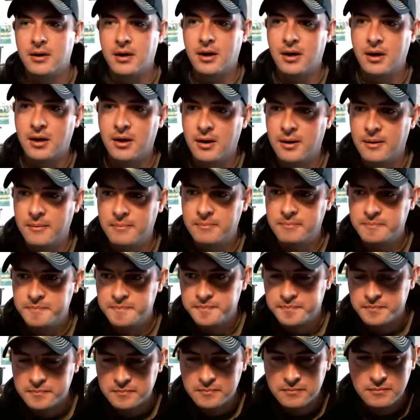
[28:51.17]
I
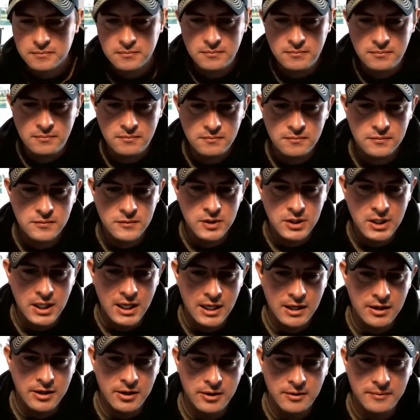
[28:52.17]

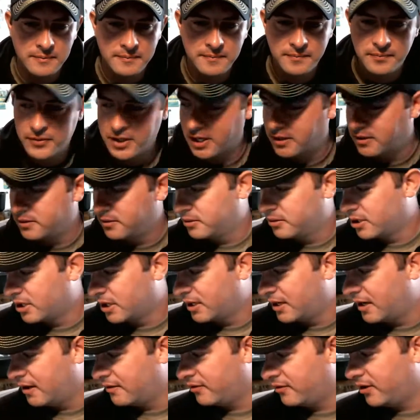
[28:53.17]
don't know. I do it
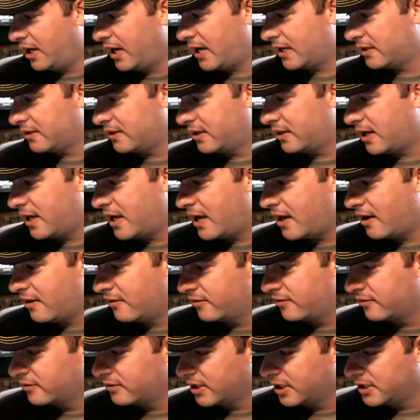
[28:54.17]
on every hat that I
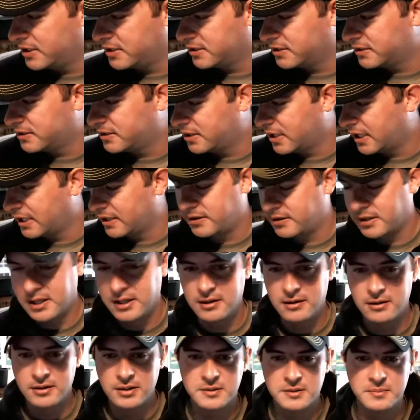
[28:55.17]
have. I
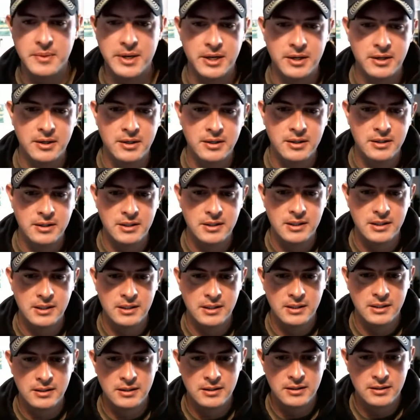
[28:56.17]
think it looks better.
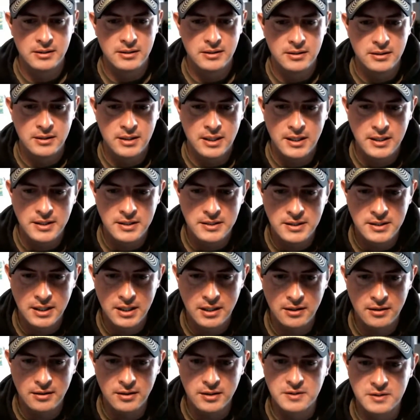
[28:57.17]
I just
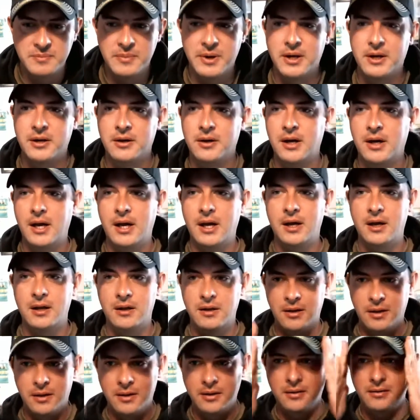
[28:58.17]
think it looks better.
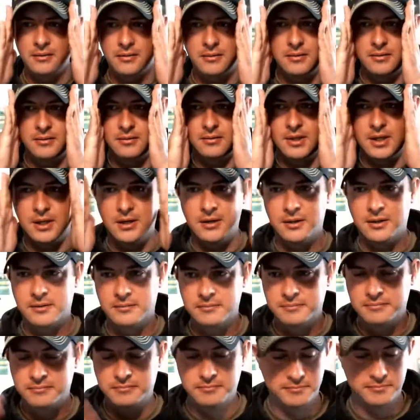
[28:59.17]
And like, I don't know.